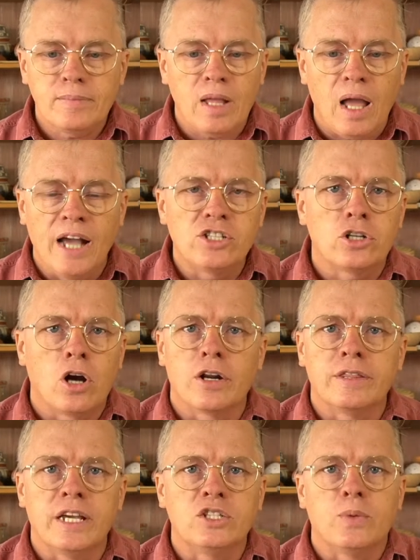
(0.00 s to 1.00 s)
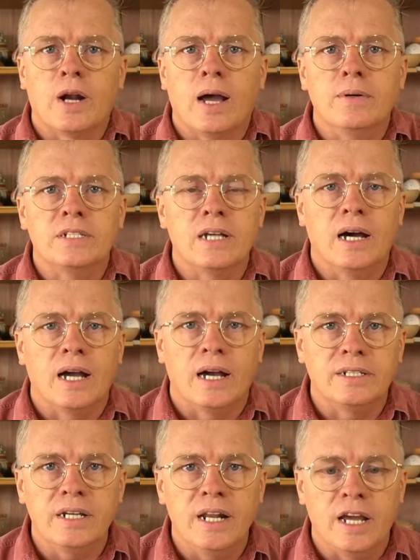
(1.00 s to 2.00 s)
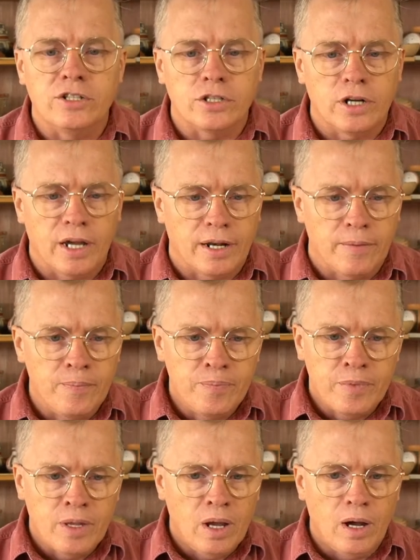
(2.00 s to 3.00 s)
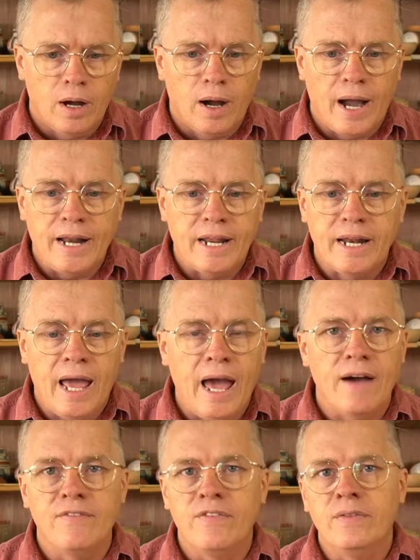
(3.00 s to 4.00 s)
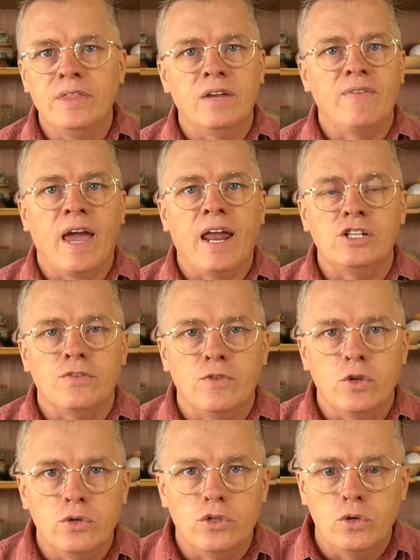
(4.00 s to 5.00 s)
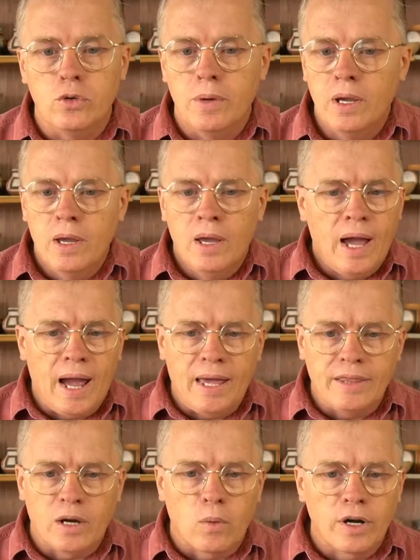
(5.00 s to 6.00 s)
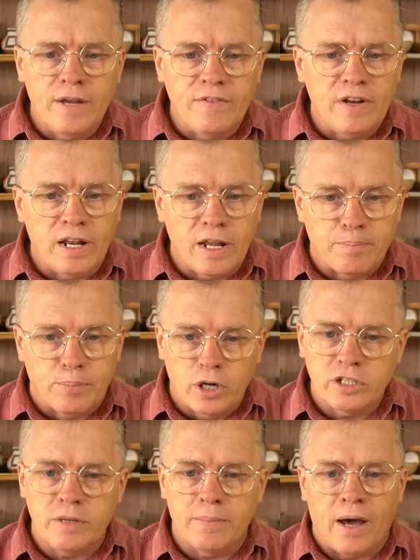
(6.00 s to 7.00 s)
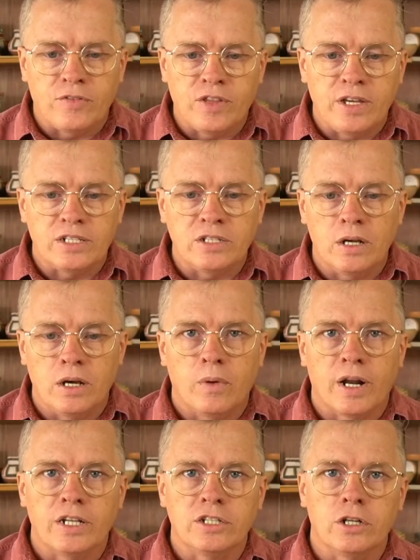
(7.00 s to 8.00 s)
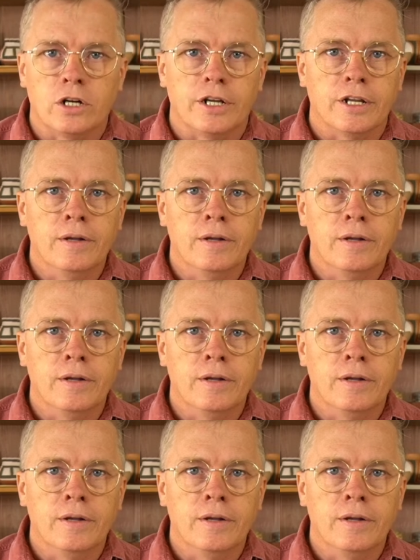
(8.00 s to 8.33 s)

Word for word: I started this when I was a, a teenager, and uh, I didn't have the advantage of YouTube. I, there weren't even any books about this uh, when I started